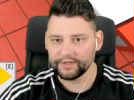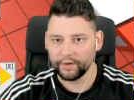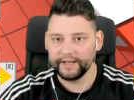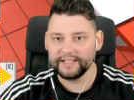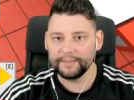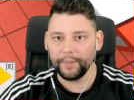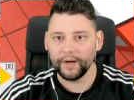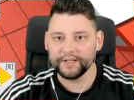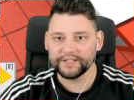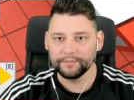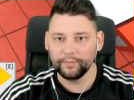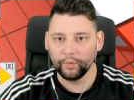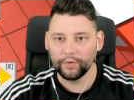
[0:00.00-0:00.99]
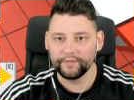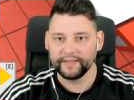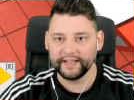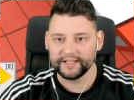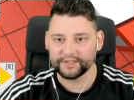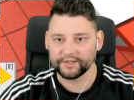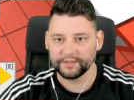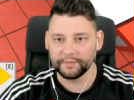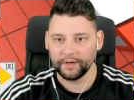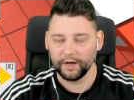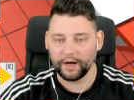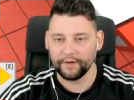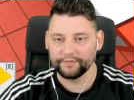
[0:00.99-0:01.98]
So I need to buy some more of these because I'm
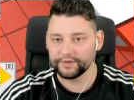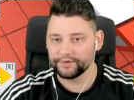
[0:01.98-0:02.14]
kind of,